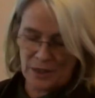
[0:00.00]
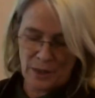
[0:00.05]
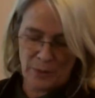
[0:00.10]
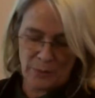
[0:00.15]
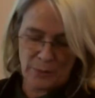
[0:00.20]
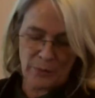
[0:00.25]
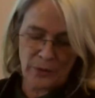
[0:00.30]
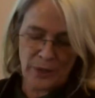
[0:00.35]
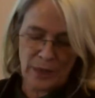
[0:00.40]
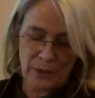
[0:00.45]

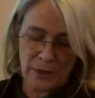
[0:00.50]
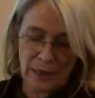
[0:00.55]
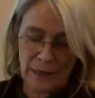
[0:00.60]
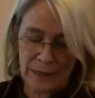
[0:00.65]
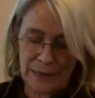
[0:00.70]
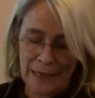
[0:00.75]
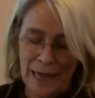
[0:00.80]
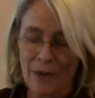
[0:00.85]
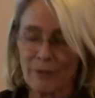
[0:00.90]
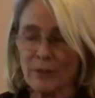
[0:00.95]
them, they'll
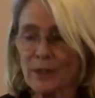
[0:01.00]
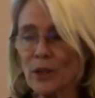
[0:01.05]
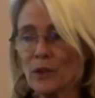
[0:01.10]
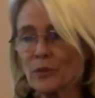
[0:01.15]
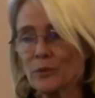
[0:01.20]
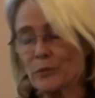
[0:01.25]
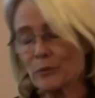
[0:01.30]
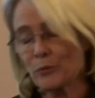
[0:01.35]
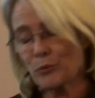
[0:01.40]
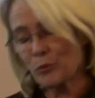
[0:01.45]
carry
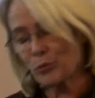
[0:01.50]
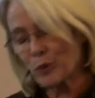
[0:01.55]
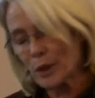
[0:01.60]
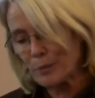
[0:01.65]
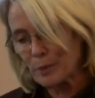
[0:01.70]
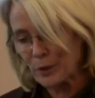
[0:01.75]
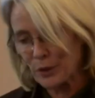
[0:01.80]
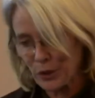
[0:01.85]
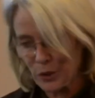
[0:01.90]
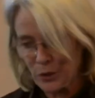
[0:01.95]
on
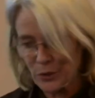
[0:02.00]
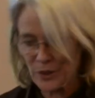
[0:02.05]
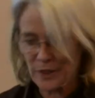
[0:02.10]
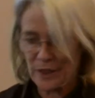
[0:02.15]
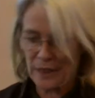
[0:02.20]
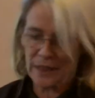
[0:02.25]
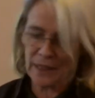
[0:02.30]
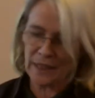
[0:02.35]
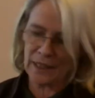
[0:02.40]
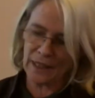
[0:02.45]

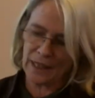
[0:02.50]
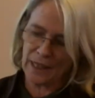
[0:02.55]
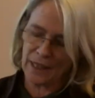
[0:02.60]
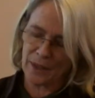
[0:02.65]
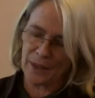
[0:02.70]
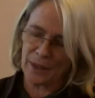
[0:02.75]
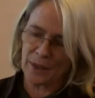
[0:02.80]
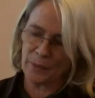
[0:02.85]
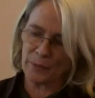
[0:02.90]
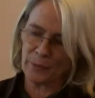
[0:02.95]
reproducing,
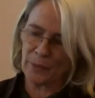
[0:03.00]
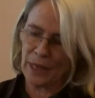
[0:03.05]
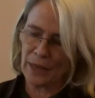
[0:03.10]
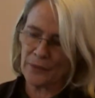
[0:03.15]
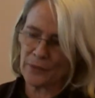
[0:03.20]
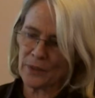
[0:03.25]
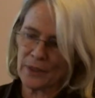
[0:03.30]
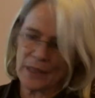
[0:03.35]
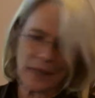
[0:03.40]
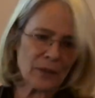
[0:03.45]

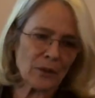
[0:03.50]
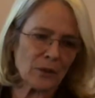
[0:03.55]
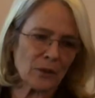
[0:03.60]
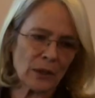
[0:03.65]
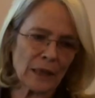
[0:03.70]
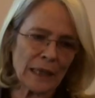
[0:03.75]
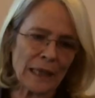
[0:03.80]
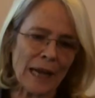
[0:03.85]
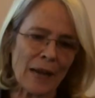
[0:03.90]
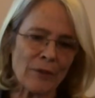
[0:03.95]
and
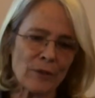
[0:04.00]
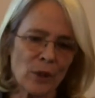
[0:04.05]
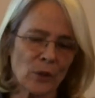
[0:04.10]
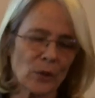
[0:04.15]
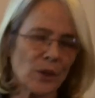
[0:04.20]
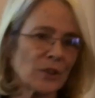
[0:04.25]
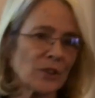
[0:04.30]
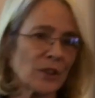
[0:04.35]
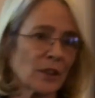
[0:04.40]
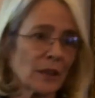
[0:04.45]
they'll carry
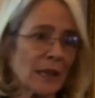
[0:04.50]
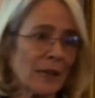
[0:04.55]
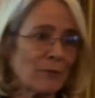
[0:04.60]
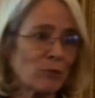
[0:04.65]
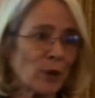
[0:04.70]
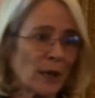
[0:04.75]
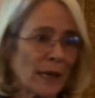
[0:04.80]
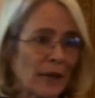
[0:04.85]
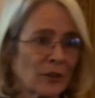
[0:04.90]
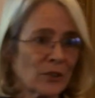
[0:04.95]
on until they
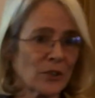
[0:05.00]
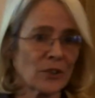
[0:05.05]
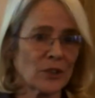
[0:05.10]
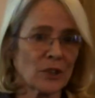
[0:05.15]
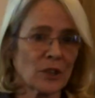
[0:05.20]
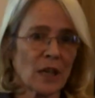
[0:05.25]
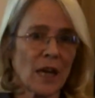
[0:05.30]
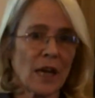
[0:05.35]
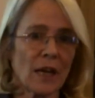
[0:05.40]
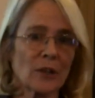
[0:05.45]
run out of
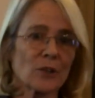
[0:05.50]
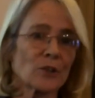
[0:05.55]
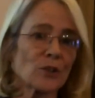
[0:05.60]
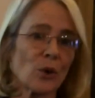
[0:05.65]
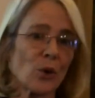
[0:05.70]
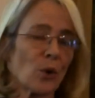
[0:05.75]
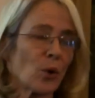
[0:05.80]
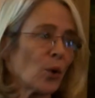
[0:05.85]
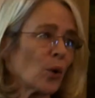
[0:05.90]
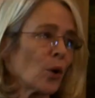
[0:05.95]

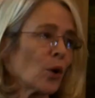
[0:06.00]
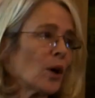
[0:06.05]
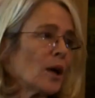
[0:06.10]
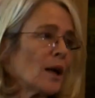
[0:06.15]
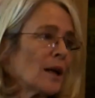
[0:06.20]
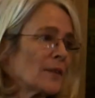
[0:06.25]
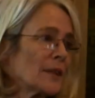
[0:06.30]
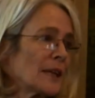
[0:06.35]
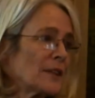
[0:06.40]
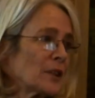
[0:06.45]
slugs or
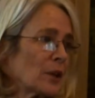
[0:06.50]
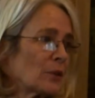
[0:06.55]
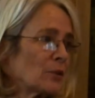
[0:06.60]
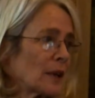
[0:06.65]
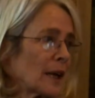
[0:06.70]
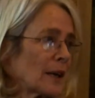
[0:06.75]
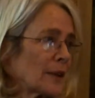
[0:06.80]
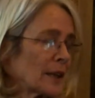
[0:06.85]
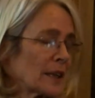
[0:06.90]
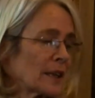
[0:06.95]
they don't
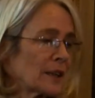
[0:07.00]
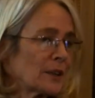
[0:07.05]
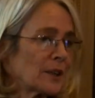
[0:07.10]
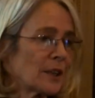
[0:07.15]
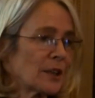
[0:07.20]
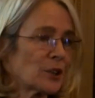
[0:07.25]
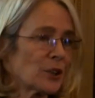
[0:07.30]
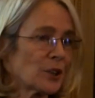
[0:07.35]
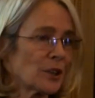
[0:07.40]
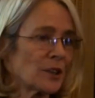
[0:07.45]
like the
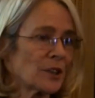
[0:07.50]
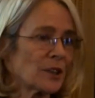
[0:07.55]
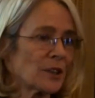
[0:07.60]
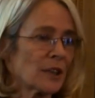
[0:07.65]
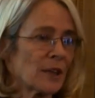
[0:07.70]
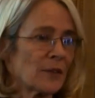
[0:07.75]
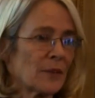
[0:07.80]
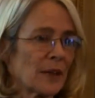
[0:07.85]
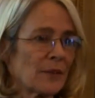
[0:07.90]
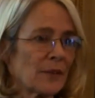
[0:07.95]

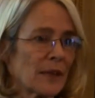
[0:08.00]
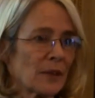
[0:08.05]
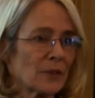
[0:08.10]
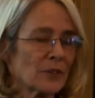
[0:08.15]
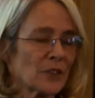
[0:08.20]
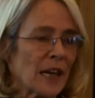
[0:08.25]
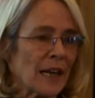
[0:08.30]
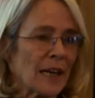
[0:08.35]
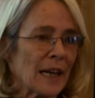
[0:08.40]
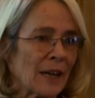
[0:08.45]
conditions, and then they'll
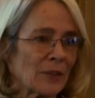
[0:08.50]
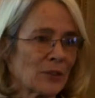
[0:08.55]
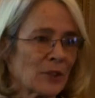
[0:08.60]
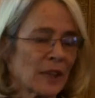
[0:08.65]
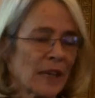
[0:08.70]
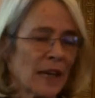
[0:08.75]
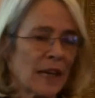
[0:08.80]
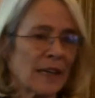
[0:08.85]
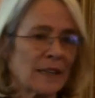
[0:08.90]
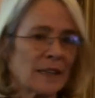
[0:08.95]
die out
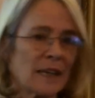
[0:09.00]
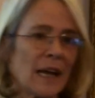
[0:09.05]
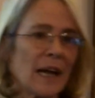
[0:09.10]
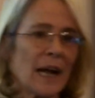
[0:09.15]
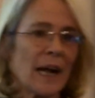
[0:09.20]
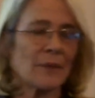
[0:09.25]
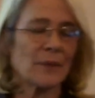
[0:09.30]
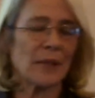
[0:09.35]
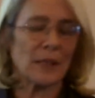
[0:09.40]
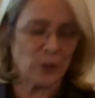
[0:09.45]
again,
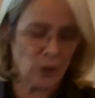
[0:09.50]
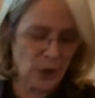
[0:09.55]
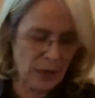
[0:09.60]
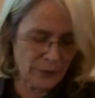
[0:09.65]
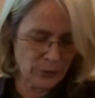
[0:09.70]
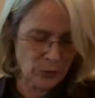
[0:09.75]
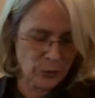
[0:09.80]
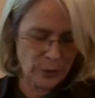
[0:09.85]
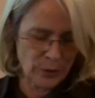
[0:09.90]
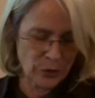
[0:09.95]
and then you
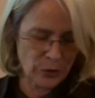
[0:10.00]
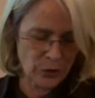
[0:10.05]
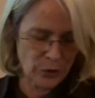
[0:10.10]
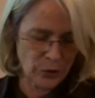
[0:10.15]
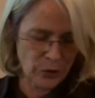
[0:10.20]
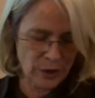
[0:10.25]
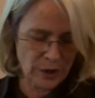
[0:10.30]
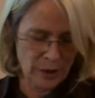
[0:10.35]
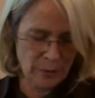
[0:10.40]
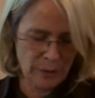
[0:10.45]
have to
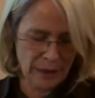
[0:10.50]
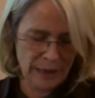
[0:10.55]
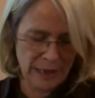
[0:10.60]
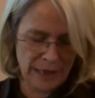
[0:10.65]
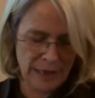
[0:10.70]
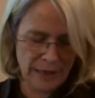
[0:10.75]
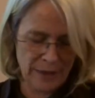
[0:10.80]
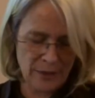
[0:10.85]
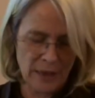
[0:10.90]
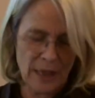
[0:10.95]
introduce them
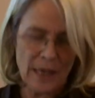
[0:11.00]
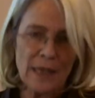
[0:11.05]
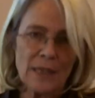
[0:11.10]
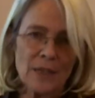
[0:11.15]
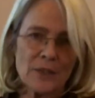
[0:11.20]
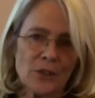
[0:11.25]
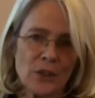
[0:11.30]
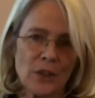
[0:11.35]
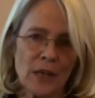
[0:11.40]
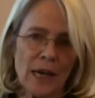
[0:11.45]
again.
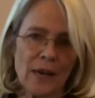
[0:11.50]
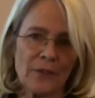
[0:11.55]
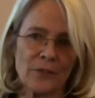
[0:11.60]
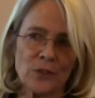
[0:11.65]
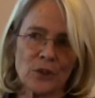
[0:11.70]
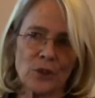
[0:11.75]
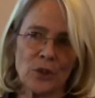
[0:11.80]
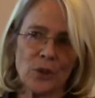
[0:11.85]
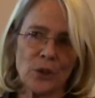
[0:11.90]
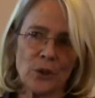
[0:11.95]
So you
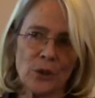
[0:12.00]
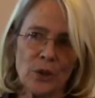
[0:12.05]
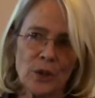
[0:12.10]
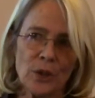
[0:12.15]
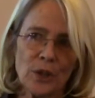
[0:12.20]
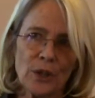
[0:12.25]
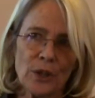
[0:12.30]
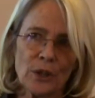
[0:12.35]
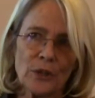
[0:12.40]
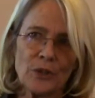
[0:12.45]
have to
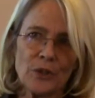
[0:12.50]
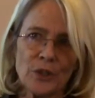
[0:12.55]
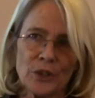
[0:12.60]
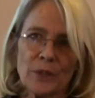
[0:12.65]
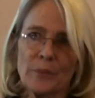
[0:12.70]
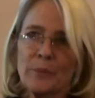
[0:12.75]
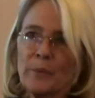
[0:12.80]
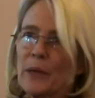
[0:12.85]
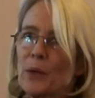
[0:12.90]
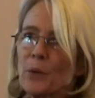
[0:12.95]

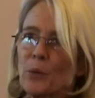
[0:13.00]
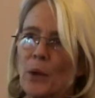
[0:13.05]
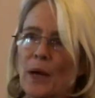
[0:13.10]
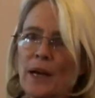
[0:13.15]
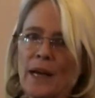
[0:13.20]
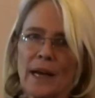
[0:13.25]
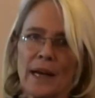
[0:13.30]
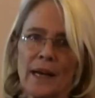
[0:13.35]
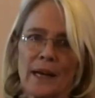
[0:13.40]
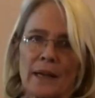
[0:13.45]
just be
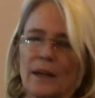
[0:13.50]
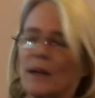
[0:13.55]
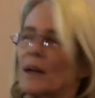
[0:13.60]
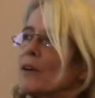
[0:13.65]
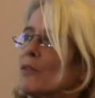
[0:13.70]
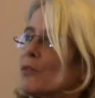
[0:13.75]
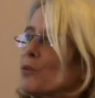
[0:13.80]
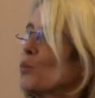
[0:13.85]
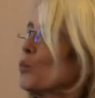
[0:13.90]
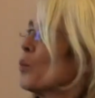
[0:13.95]
aware
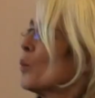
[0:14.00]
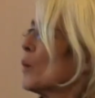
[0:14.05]
of